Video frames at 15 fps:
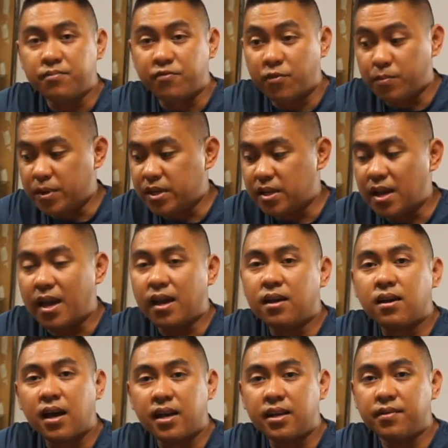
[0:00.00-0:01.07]
For me,
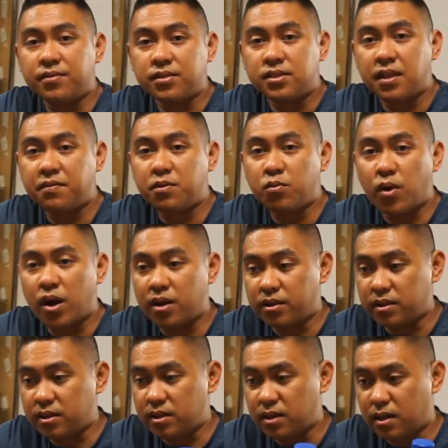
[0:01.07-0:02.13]
yeah, I definitely safety
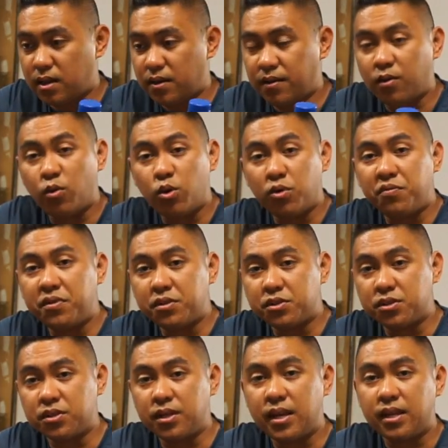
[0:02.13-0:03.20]
wire the oil
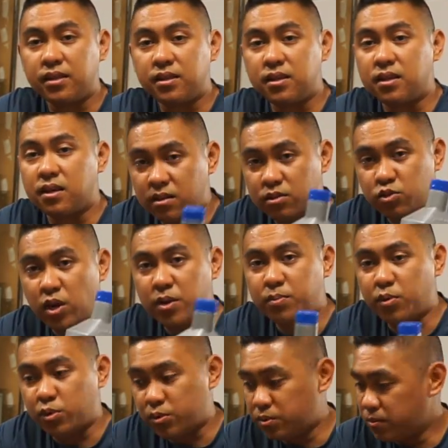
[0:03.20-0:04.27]
filter and the drain bolt.